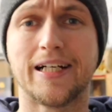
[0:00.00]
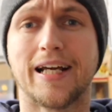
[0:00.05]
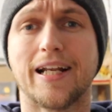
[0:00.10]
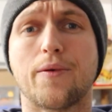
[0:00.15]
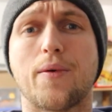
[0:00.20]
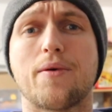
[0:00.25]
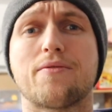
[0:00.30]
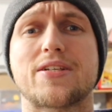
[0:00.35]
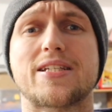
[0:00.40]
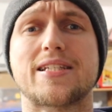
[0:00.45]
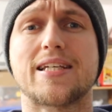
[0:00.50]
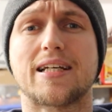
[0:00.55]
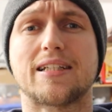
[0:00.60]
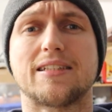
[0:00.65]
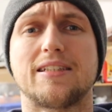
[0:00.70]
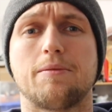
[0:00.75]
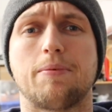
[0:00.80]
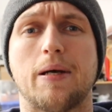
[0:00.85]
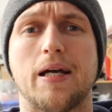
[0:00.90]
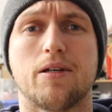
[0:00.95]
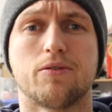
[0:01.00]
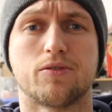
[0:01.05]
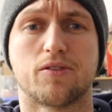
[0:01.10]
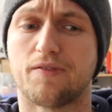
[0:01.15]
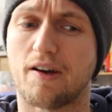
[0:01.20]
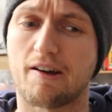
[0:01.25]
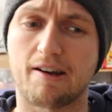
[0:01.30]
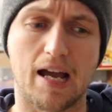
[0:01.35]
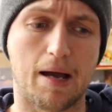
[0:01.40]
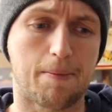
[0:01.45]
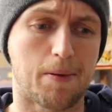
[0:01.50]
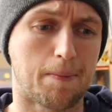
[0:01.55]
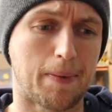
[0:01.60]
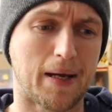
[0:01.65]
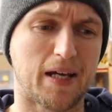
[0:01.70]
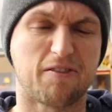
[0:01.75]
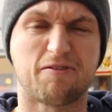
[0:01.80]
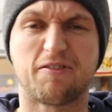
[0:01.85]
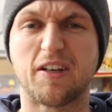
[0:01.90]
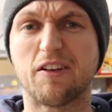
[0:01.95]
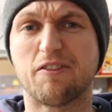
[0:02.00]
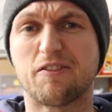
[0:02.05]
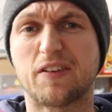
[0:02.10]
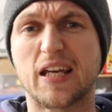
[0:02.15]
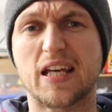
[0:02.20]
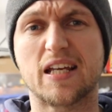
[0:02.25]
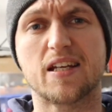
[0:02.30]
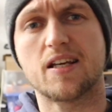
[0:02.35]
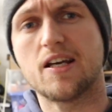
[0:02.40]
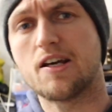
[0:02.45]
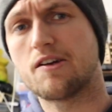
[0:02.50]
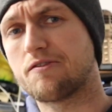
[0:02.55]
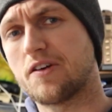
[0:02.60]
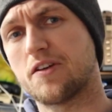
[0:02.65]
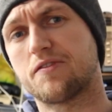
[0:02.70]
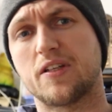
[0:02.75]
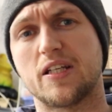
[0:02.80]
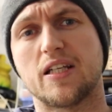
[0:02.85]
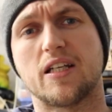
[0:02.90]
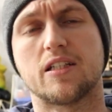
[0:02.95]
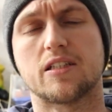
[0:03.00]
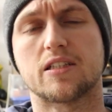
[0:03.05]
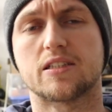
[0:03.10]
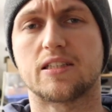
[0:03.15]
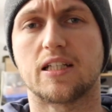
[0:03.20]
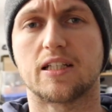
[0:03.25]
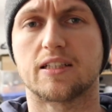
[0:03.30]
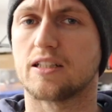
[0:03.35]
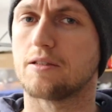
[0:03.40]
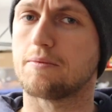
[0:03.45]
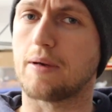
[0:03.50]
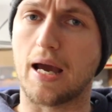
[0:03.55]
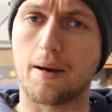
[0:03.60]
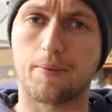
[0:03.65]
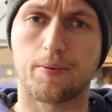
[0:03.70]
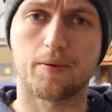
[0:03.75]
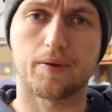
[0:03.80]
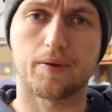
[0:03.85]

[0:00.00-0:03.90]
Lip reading: They went for £60. Very happy. Paid 15 into 60. I'm happy